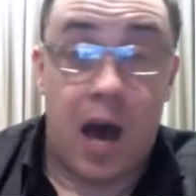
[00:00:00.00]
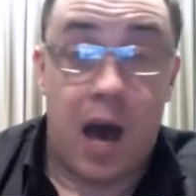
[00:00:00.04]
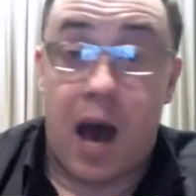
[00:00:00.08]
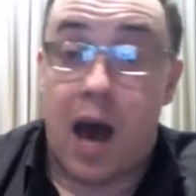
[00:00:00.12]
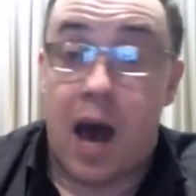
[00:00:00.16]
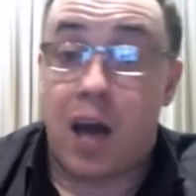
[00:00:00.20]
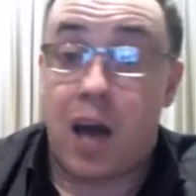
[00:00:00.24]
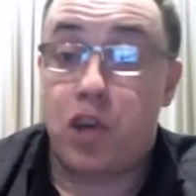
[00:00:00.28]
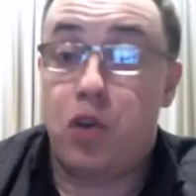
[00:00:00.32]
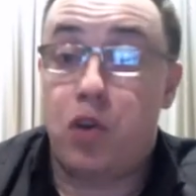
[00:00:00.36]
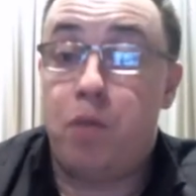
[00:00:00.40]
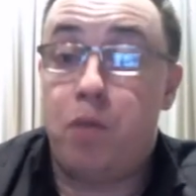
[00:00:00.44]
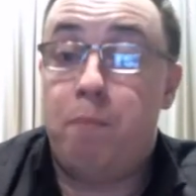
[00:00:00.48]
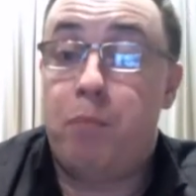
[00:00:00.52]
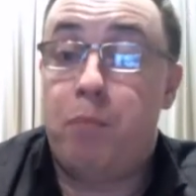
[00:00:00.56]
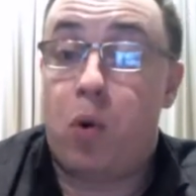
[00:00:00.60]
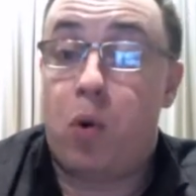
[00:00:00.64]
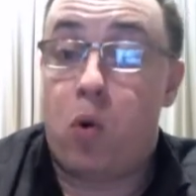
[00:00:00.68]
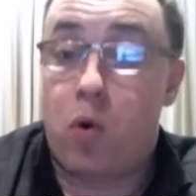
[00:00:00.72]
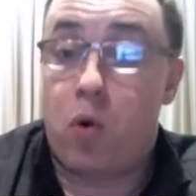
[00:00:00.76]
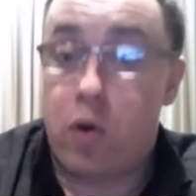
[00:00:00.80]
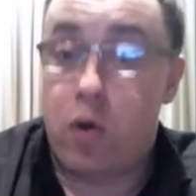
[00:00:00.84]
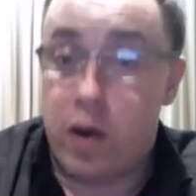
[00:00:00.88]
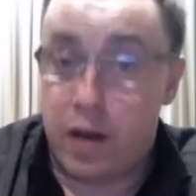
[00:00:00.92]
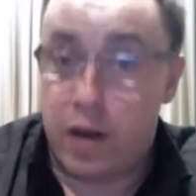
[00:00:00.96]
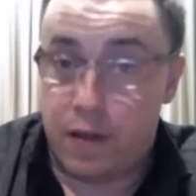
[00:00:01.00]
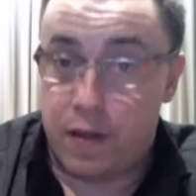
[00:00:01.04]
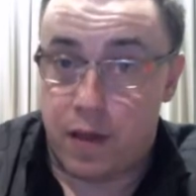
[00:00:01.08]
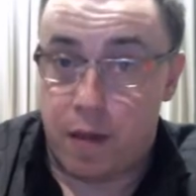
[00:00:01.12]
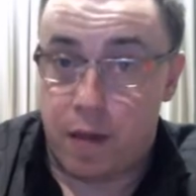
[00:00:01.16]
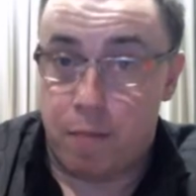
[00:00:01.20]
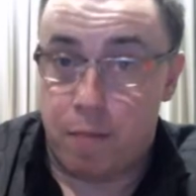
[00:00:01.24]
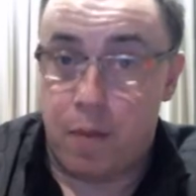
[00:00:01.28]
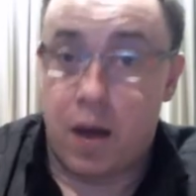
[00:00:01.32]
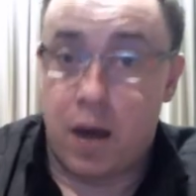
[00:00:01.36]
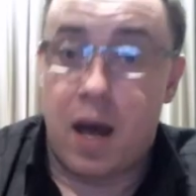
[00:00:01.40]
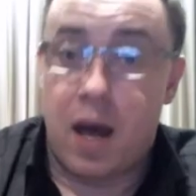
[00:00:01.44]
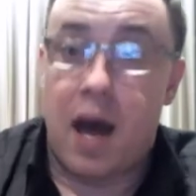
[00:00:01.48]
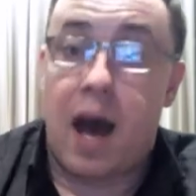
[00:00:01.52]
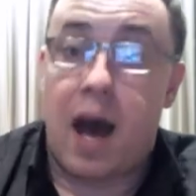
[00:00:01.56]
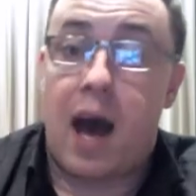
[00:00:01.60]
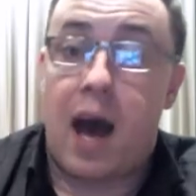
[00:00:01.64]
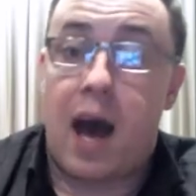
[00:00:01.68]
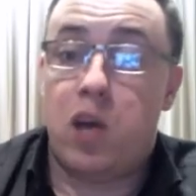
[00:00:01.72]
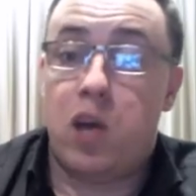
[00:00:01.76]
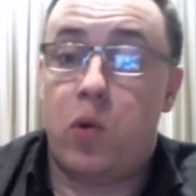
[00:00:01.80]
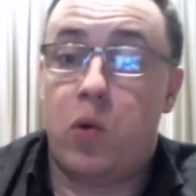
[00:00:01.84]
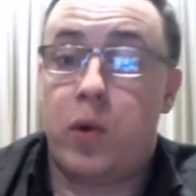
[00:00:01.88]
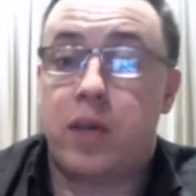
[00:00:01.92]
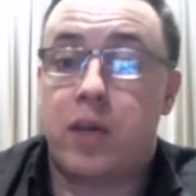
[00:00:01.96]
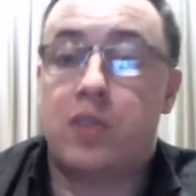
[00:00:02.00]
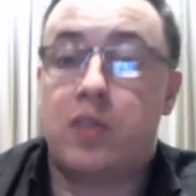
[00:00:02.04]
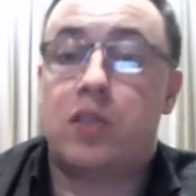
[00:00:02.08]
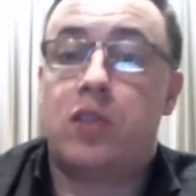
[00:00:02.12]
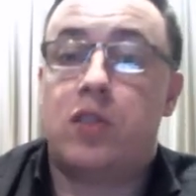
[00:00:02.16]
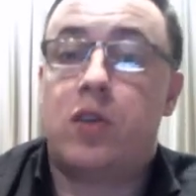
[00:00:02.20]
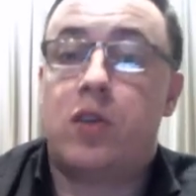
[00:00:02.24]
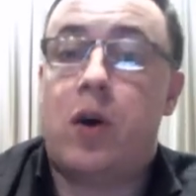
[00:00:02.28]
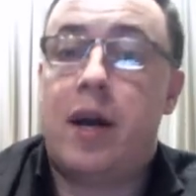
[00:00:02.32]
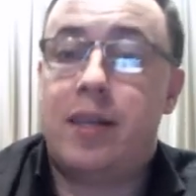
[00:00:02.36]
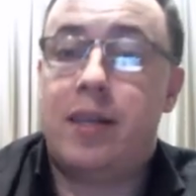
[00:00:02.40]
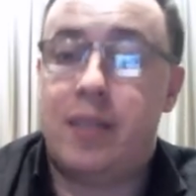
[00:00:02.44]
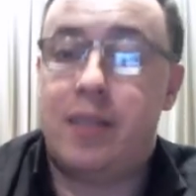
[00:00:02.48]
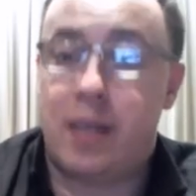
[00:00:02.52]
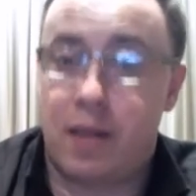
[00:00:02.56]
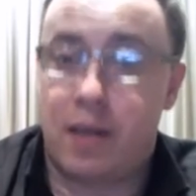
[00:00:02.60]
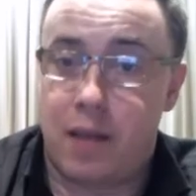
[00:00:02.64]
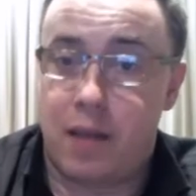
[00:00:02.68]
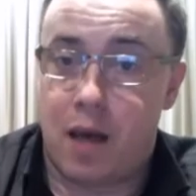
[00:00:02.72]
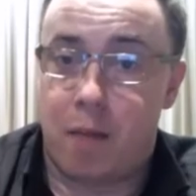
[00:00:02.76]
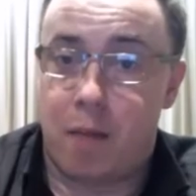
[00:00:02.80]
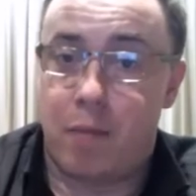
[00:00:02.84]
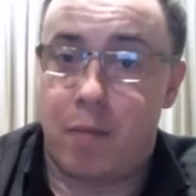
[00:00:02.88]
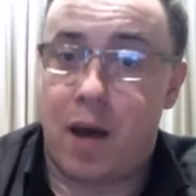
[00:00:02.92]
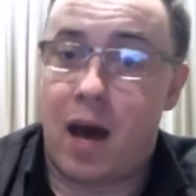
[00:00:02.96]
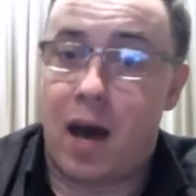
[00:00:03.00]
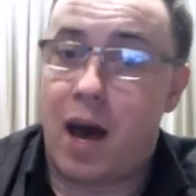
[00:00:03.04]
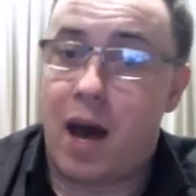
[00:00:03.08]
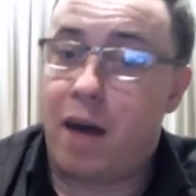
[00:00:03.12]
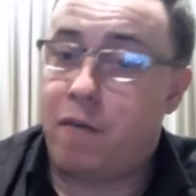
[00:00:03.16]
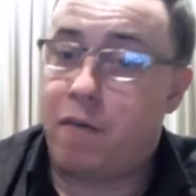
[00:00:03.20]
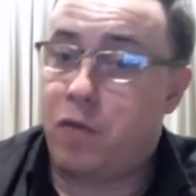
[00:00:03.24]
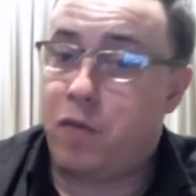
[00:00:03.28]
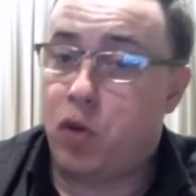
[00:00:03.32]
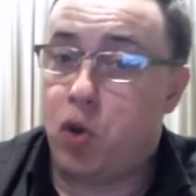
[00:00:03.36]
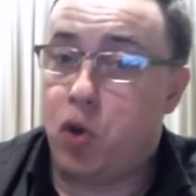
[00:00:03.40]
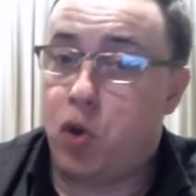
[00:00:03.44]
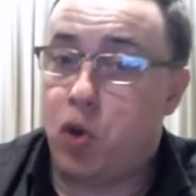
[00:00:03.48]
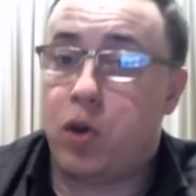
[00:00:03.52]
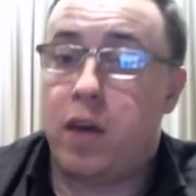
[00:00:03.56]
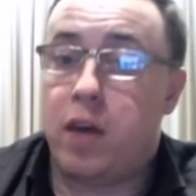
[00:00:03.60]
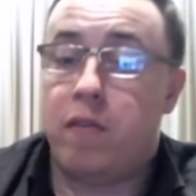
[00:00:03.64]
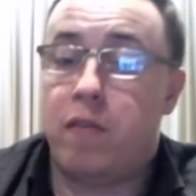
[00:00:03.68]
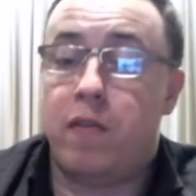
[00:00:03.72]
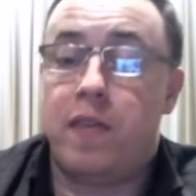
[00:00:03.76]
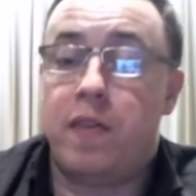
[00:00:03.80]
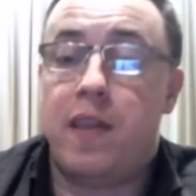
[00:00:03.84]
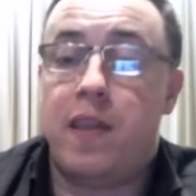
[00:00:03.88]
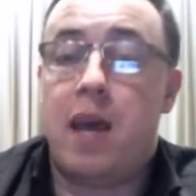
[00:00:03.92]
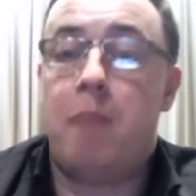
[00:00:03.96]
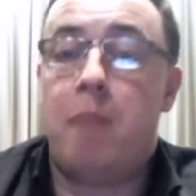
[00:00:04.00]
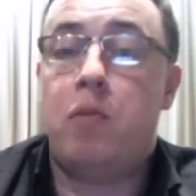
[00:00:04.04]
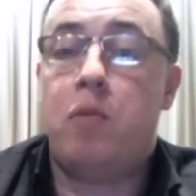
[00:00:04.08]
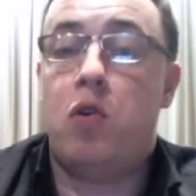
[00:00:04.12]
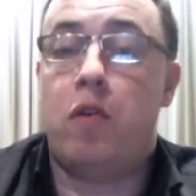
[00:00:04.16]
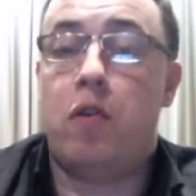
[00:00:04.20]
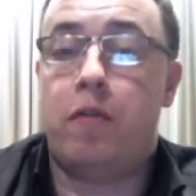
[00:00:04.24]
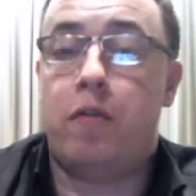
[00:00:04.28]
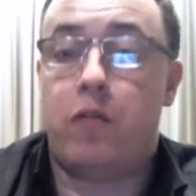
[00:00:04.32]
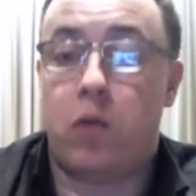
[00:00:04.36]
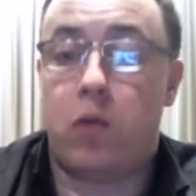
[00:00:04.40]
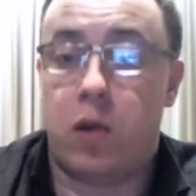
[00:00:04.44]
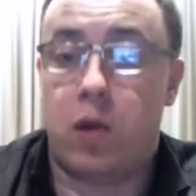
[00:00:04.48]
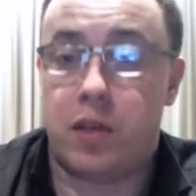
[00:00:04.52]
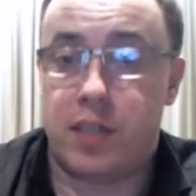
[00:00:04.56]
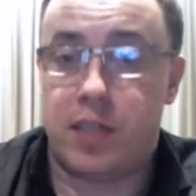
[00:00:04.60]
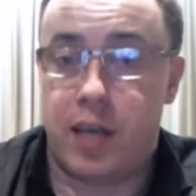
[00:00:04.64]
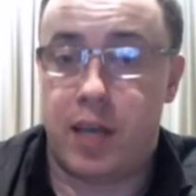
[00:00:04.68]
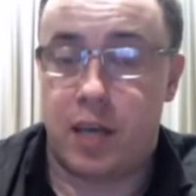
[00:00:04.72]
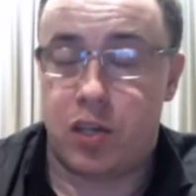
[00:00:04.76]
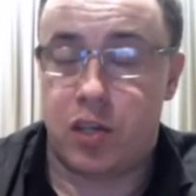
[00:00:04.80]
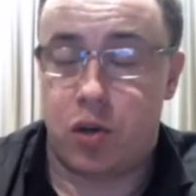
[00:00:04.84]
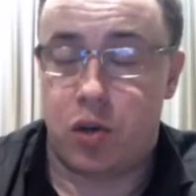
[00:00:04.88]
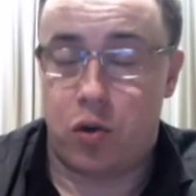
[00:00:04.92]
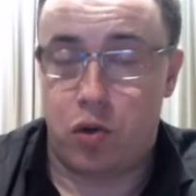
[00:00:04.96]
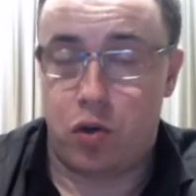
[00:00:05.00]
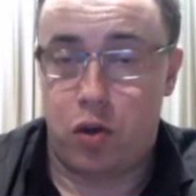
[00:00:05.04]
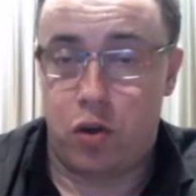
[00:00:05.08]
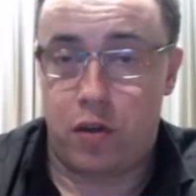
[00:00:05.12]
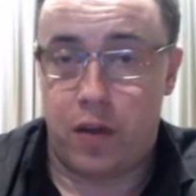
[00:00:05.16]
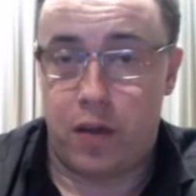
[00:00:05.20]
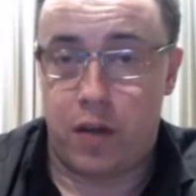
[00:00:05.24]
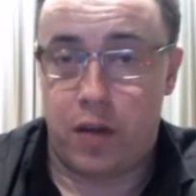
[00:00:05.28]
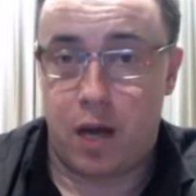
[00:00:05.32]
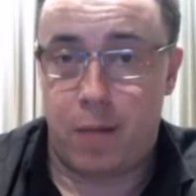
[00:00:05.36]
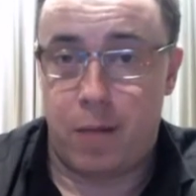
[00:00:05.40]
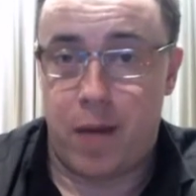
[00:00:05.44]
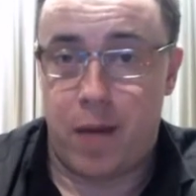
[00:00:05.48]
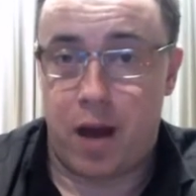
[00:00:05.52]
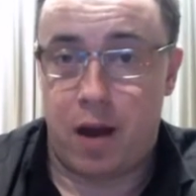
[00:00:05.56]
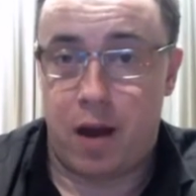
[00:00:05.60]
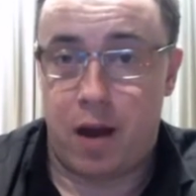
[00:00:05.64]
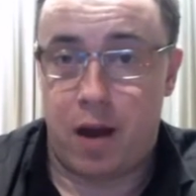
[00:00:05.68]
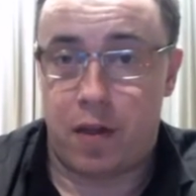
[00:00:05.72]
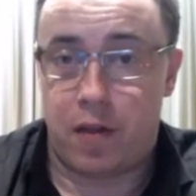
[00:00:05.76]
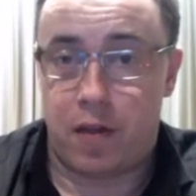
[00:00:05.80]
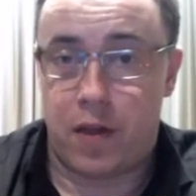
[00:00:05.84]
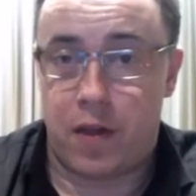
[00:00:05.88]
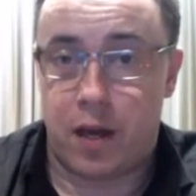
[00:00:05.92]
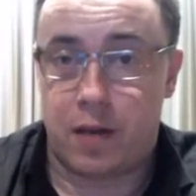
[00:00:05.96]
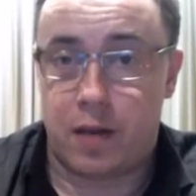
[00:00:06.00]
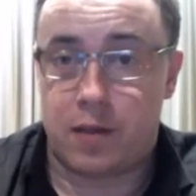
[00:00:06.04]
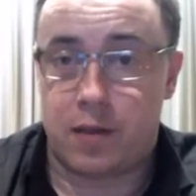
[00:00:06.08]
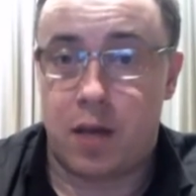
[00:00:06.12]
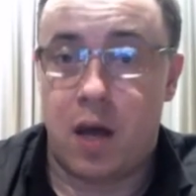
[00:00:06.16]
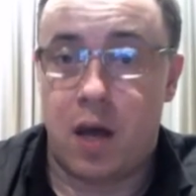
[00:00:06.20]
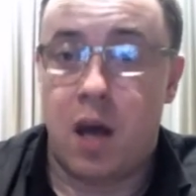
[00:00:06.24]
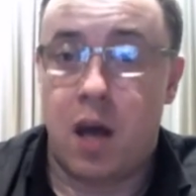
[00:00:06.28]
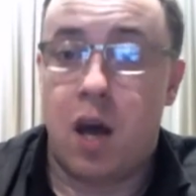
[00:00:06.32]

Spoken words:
Are you boring them? Are you exciting them? Have you given them your full attention, or are you thinking about other things?